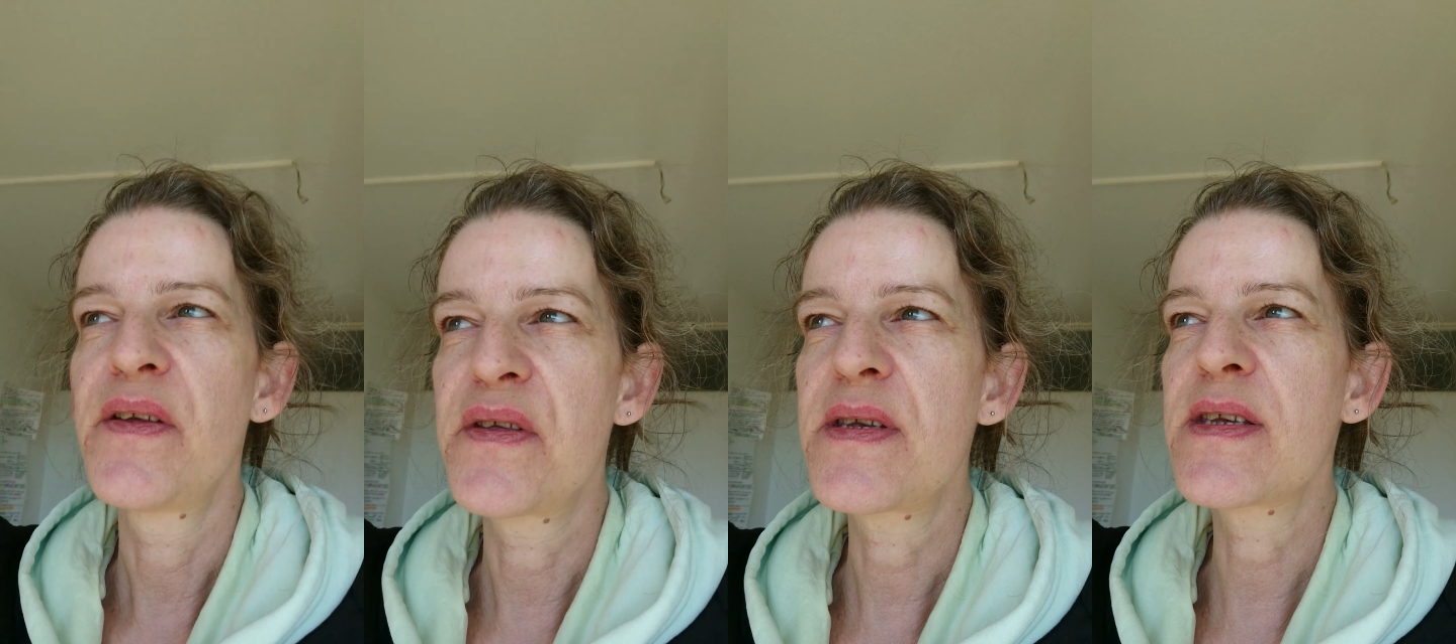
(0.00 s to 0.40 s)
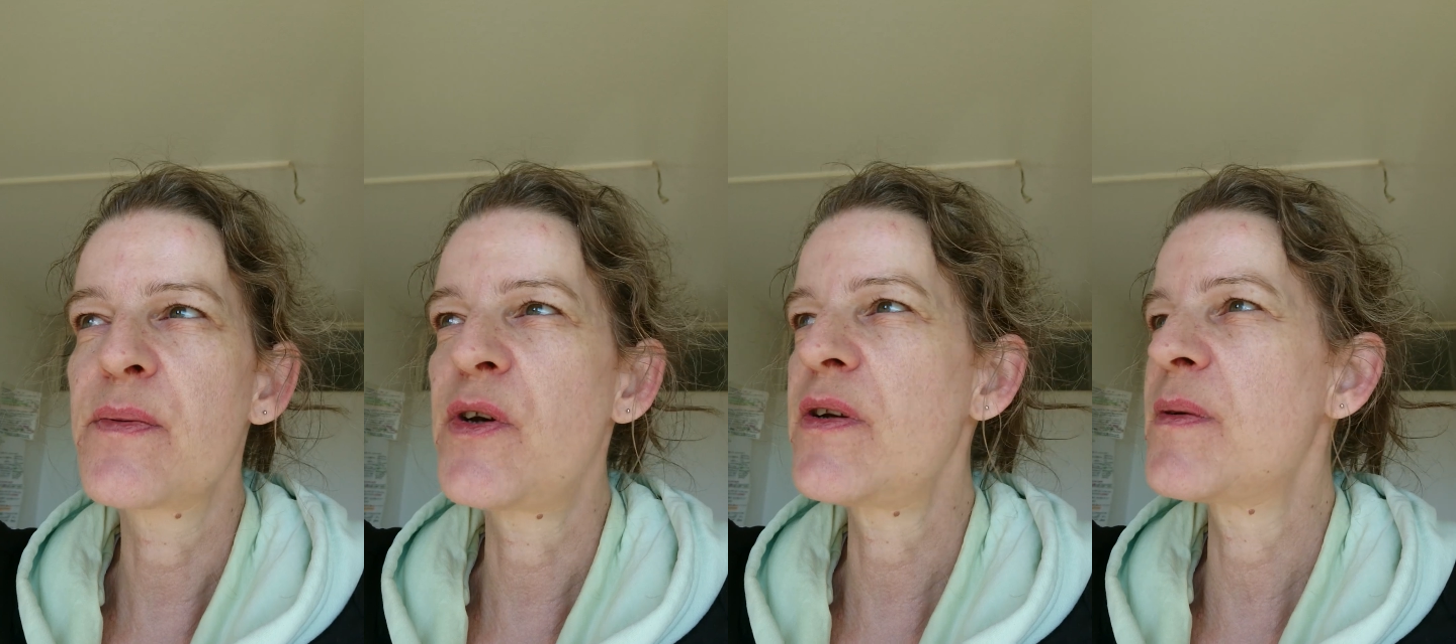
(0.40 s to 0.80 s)
This is
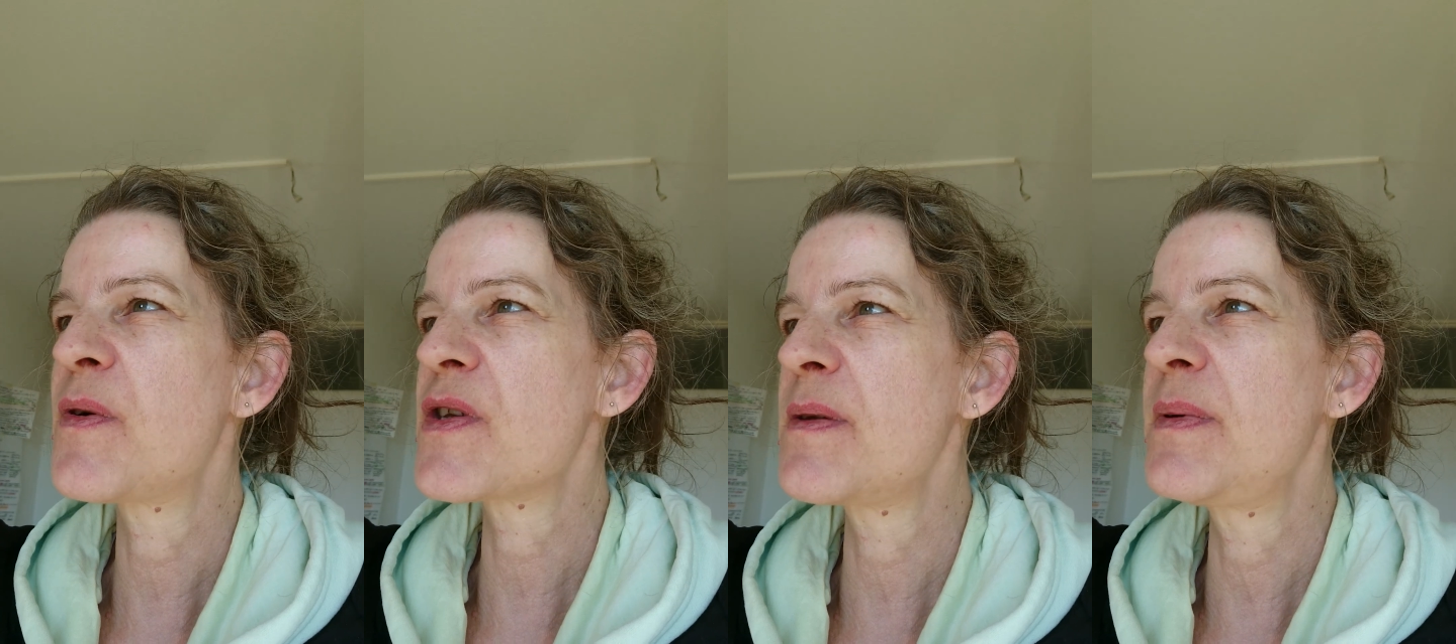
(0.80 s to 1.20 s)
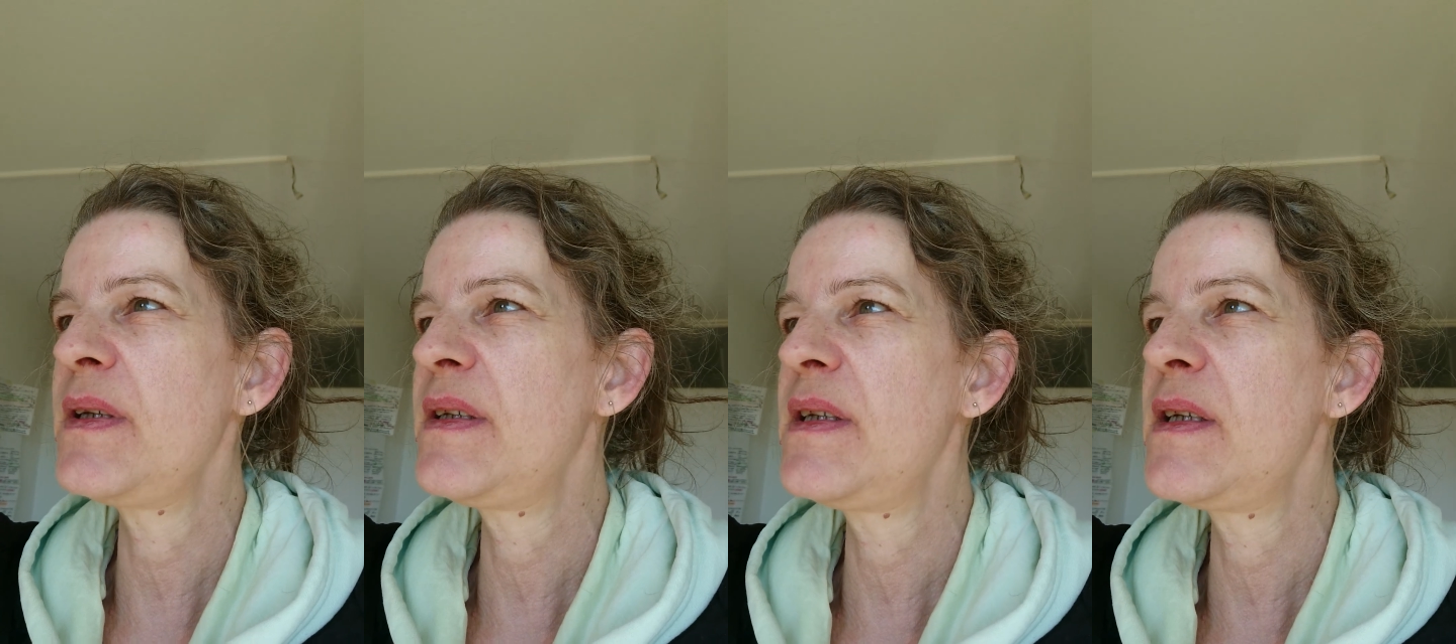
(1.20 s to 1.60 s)
one
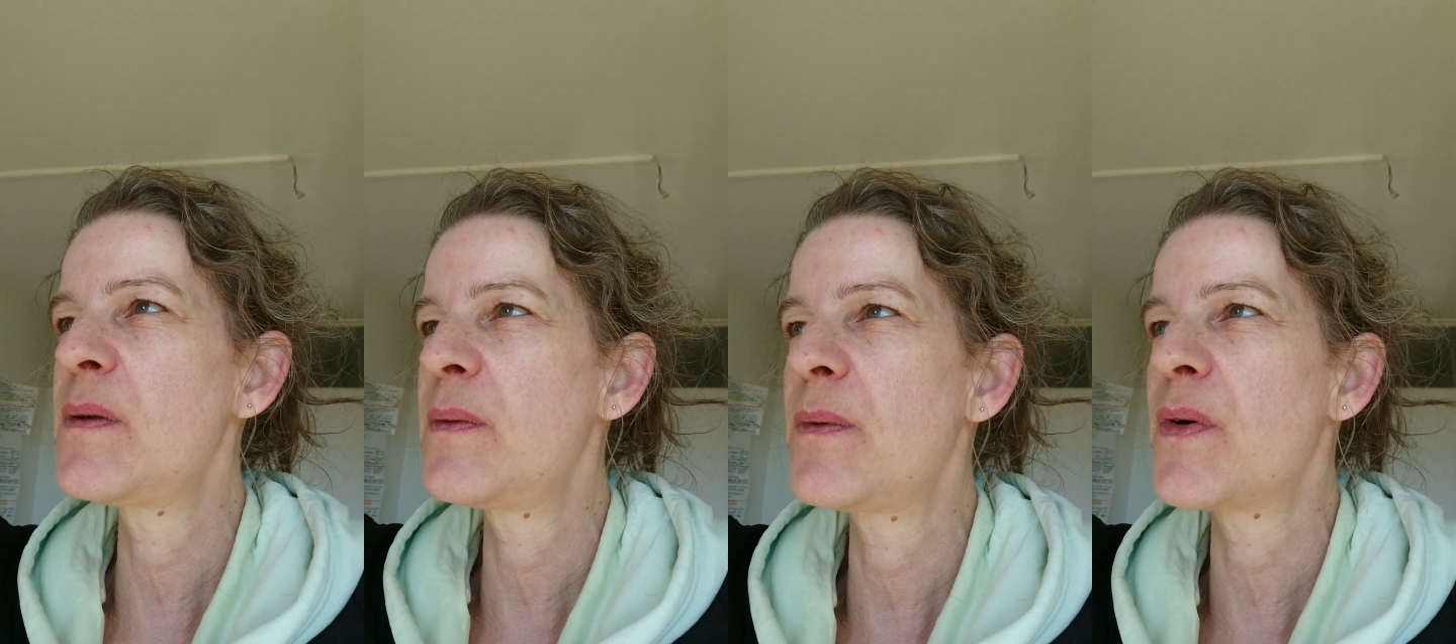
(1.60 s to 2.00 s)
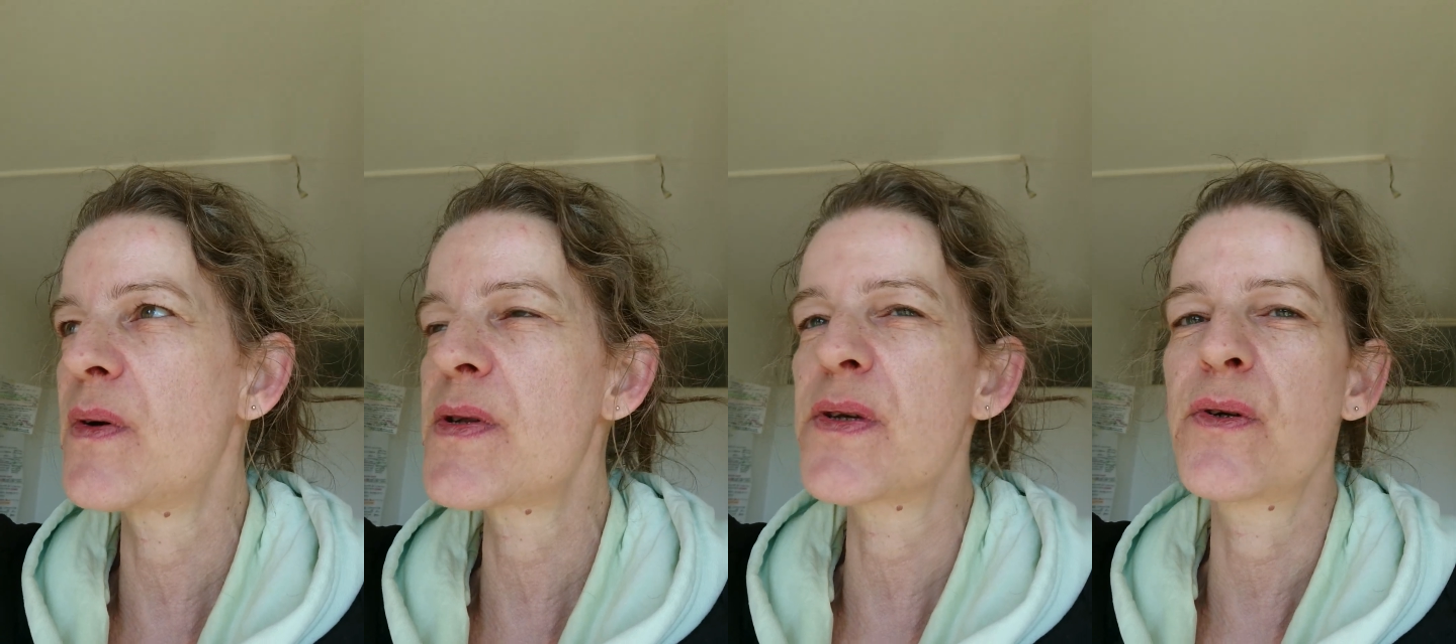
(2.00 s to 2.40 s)
possibility. One
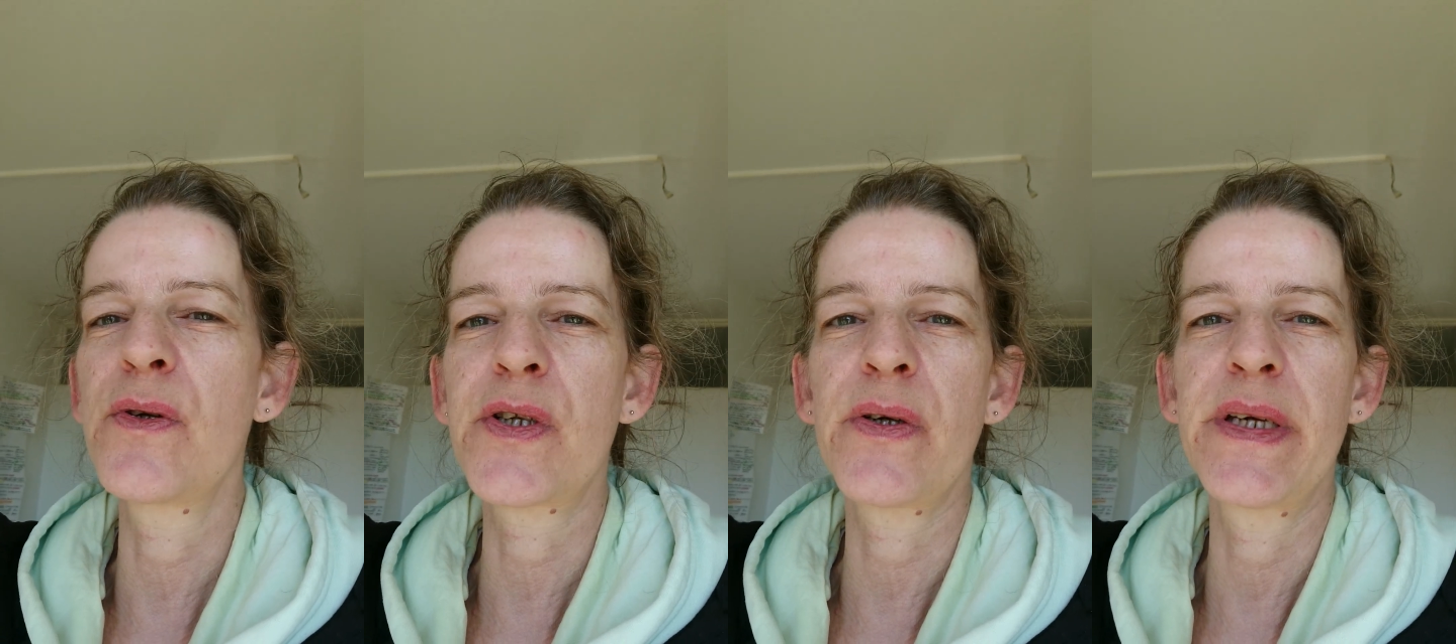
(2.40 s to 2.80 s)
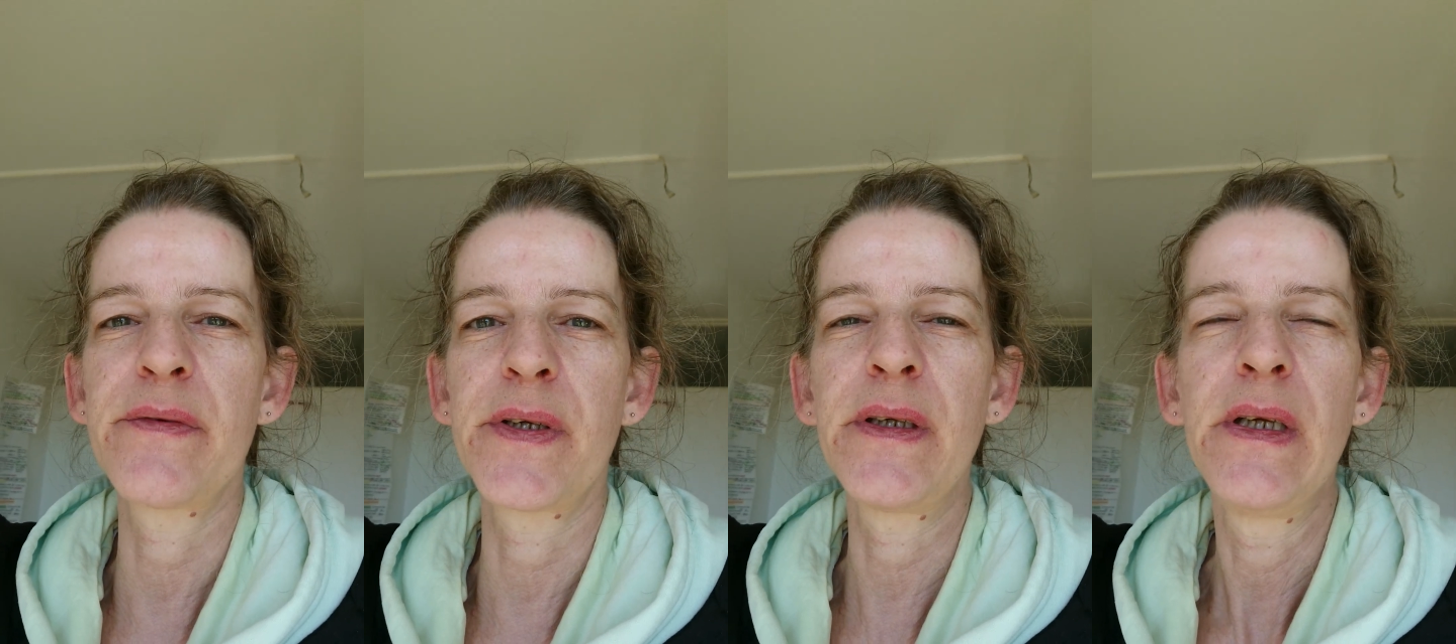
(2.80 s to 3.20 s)
also could,
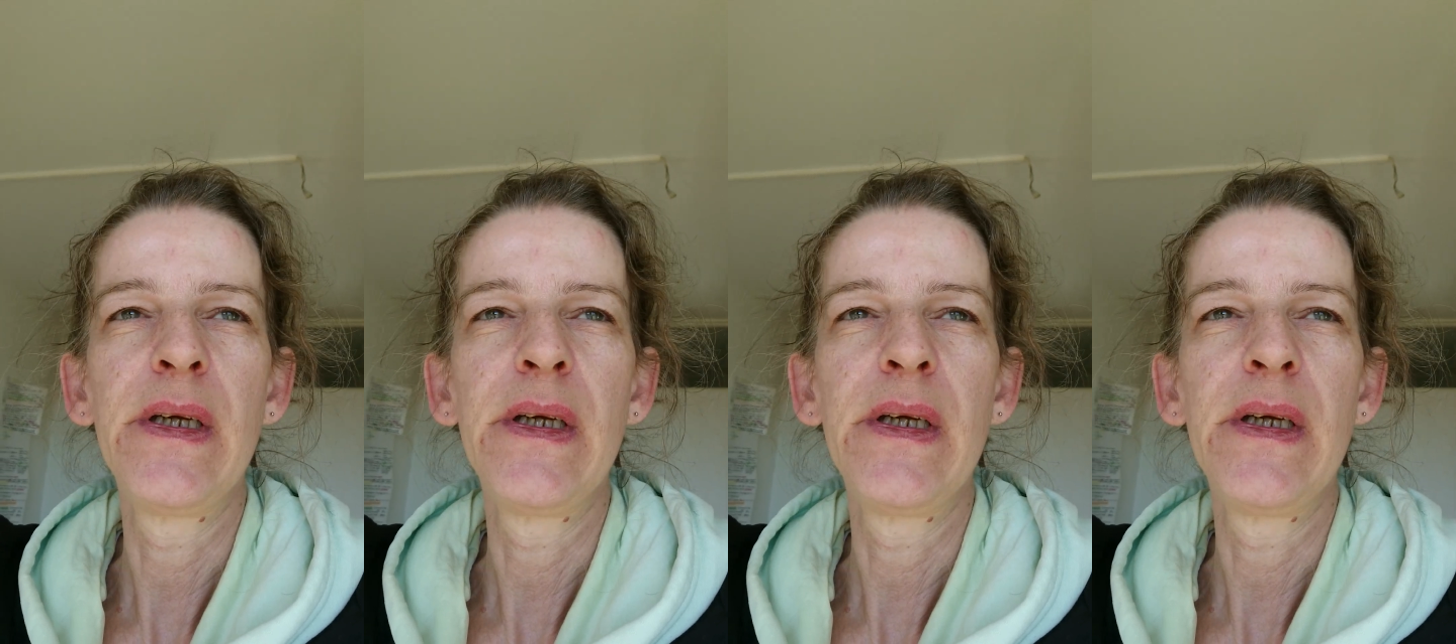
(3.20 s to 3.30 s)
however,